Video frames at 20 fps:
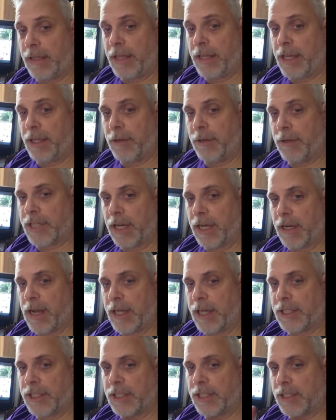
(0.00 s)
League USA
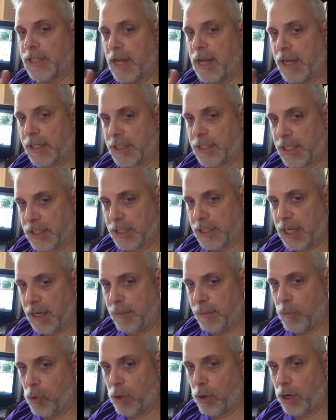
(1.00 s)
Knights does not exist
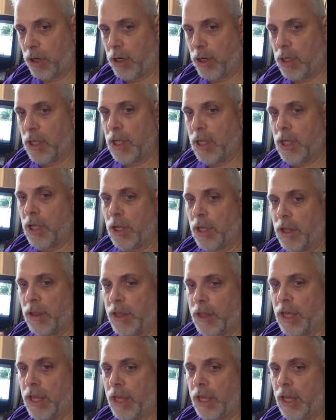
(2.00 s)
anymore.
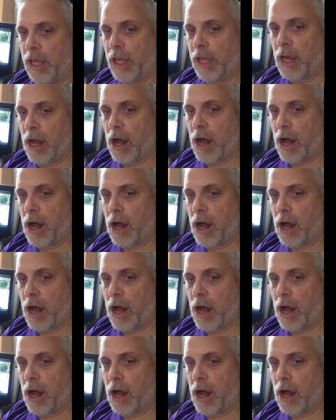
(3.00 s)
The